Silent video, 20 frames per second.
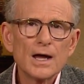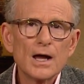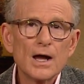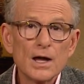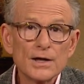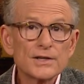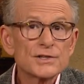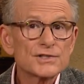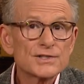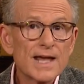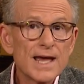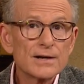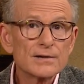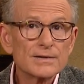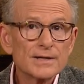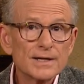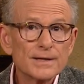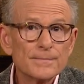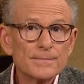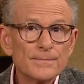On a
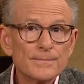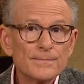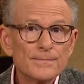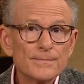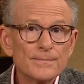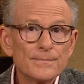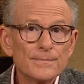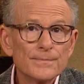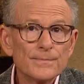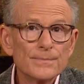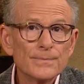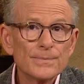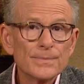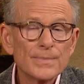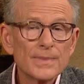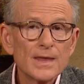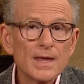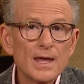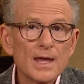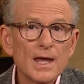Saturday,
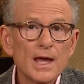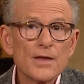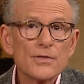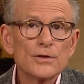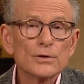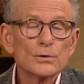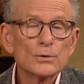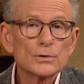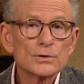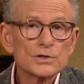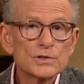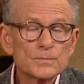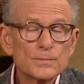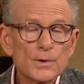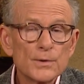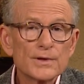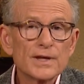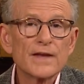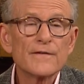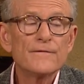and the Lord
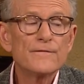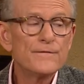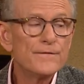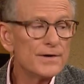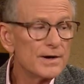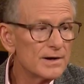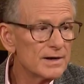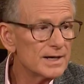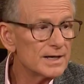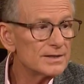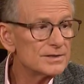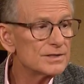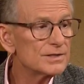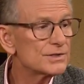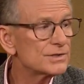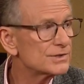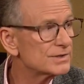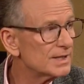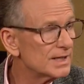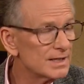spoke a very
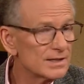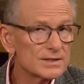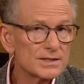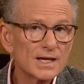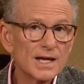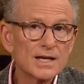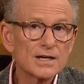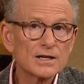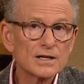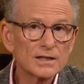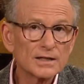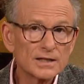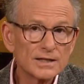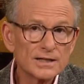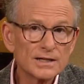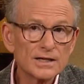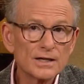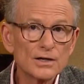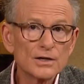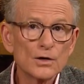distinct and
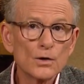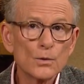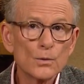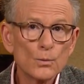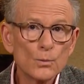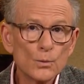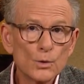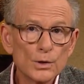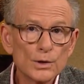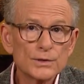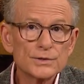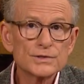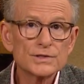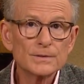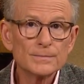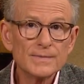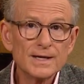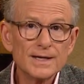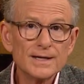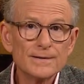clear word
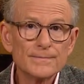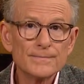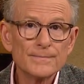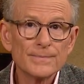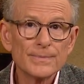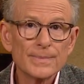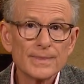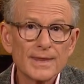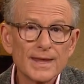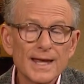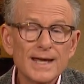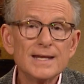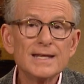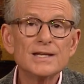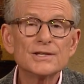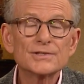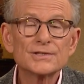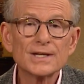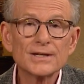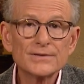to me. And
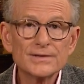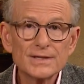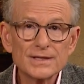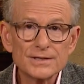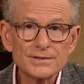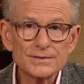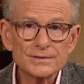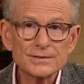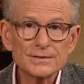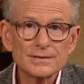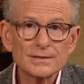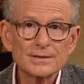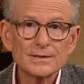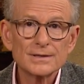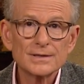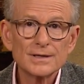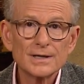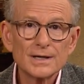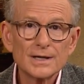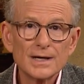He said this
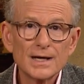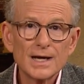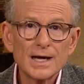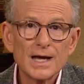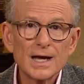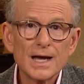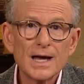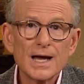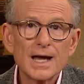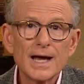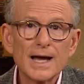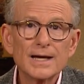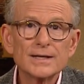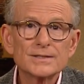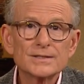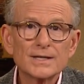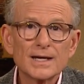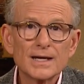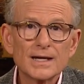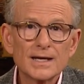I
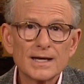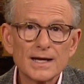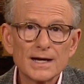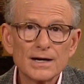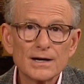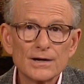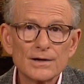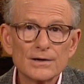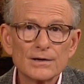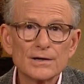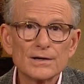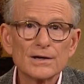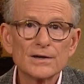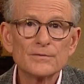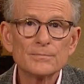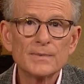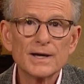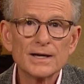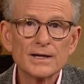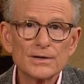would take care
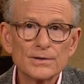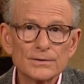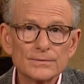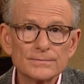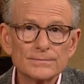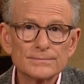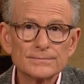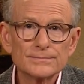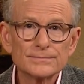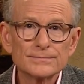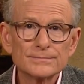of my own.